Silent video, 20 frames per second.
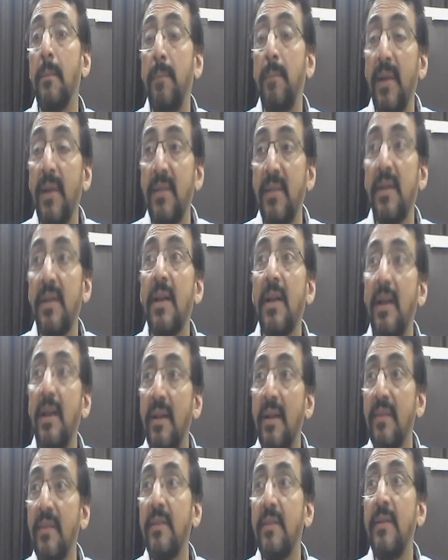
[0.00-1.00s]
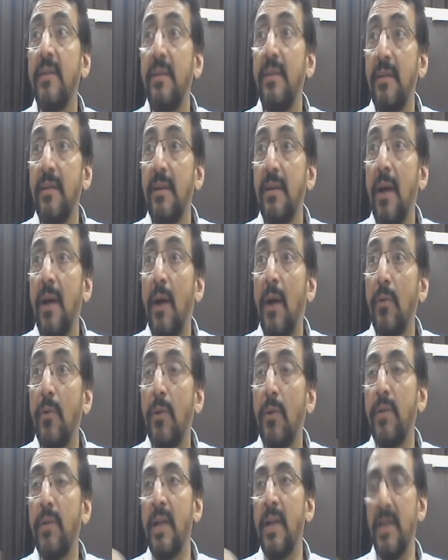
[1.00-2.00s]
basically it is
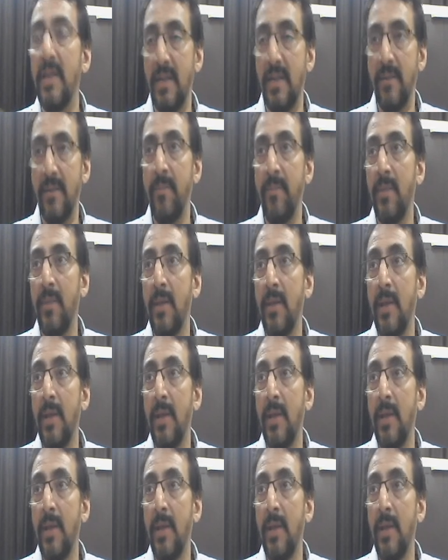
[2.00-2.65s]
out of danger.